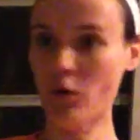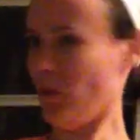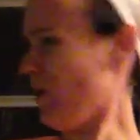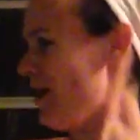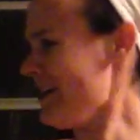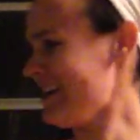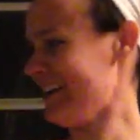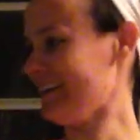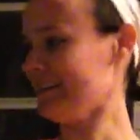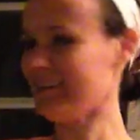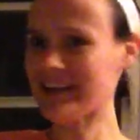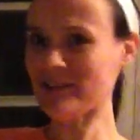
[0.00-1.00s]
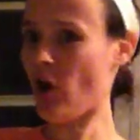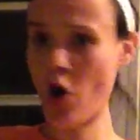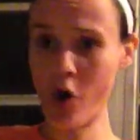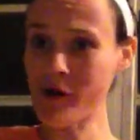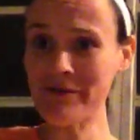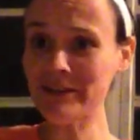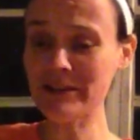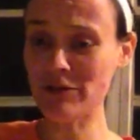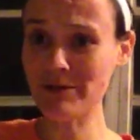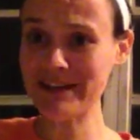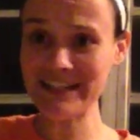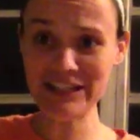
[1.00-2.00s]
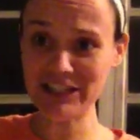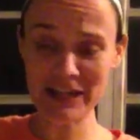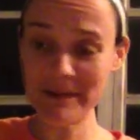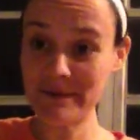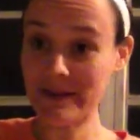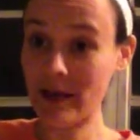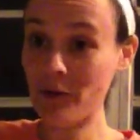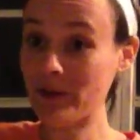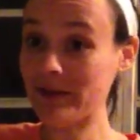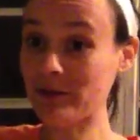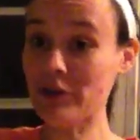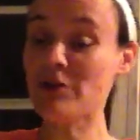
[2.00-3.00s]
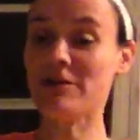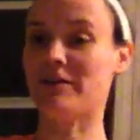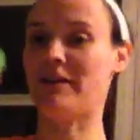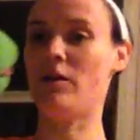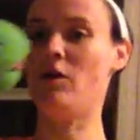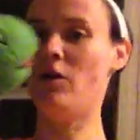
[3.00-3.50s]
What? That's all the 3D shapes that we learned.